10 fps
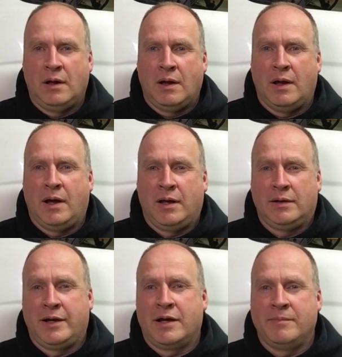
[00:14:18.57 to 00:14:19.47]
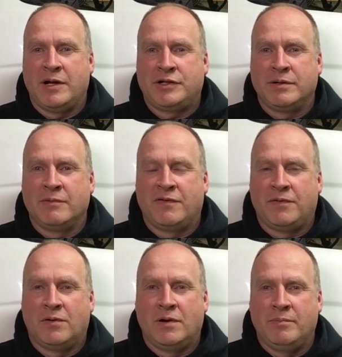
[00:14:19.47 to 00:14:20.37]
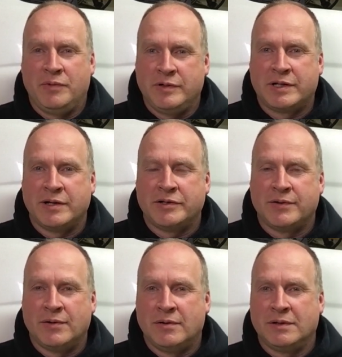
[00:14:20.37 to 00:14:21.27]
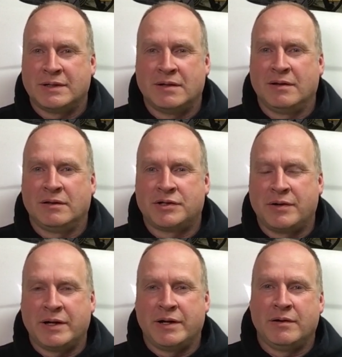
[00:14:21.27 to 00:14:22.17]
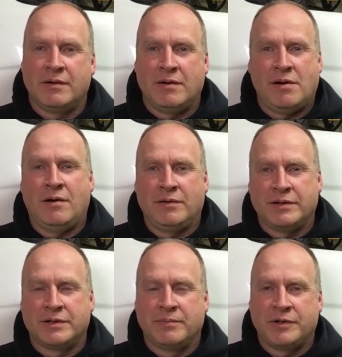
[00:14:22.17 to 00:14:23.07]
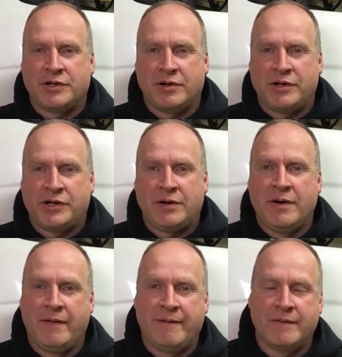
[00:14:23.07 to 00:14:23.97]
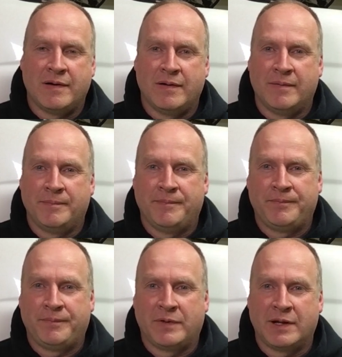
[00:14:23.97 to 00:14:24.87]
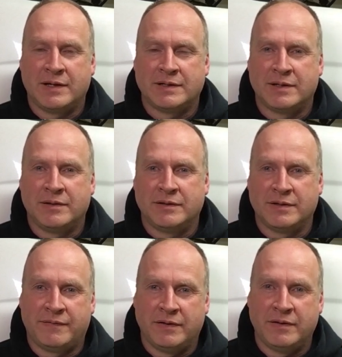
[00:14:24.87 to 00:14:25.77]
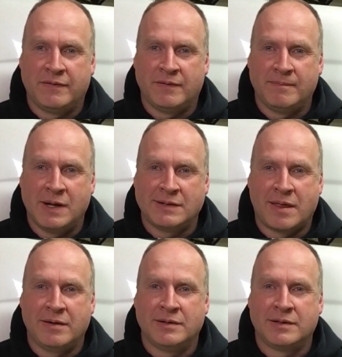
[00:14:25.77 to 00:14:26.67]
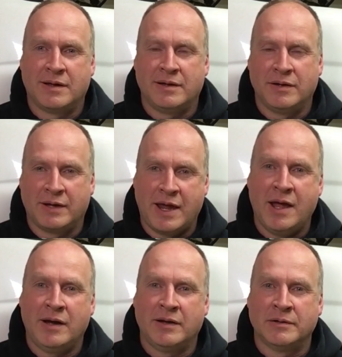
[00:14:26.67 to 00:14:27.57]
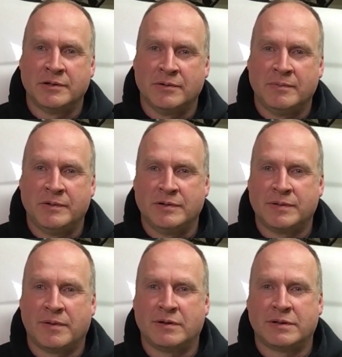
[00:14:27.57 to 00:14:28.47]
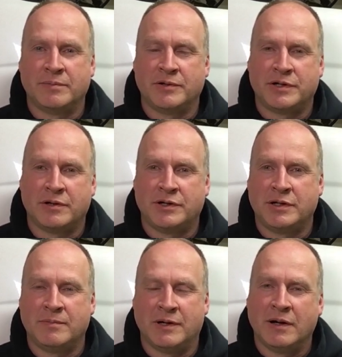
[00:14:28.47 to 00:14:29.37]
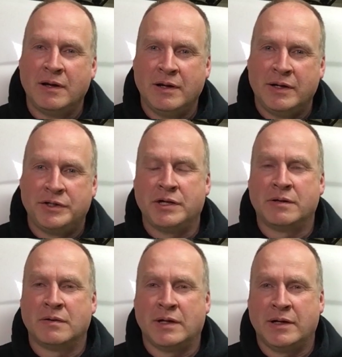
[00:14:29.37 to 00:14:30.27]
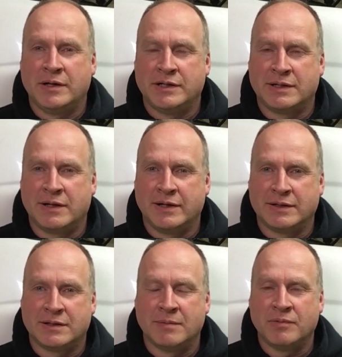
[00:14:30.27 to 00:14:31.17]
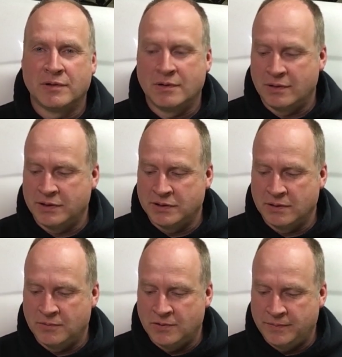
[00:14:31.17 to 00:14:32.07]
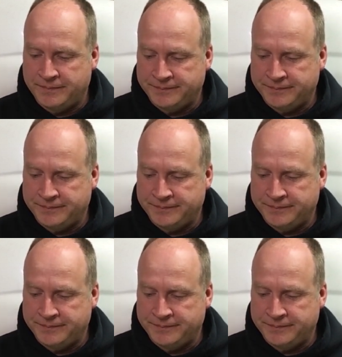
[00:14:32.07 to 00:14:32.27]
And like I mentioned before, boost control is a little trickier on the supercharger. Like I said, there's a few different methods that you can control boost with a supercharger, but generally I just think it's simpler on a turbo.